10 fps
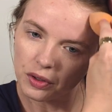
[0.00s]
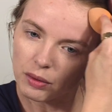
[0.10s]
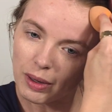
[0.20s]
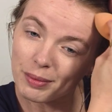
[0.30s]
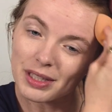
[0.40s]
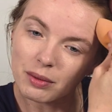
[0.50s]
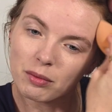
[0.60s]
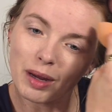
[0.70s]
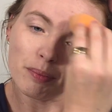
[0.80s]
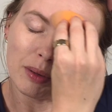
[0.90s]
or maybe some of
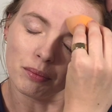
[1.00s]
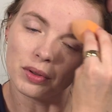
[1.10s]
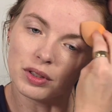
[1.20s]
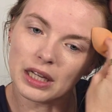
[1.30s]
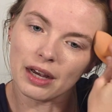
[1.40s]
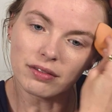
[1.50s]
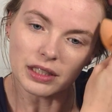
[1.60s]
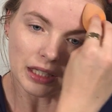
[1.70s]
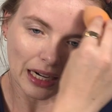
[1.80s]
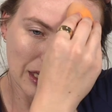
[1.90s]
my pimples that have
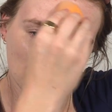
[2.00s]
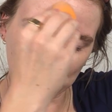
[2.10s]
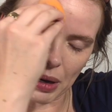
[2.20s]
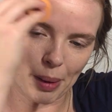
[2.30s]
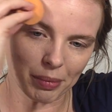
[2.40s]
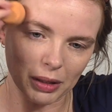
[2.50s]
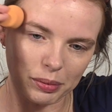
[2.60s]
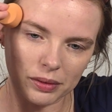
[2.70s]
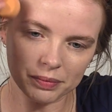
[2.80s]
decided to pop up.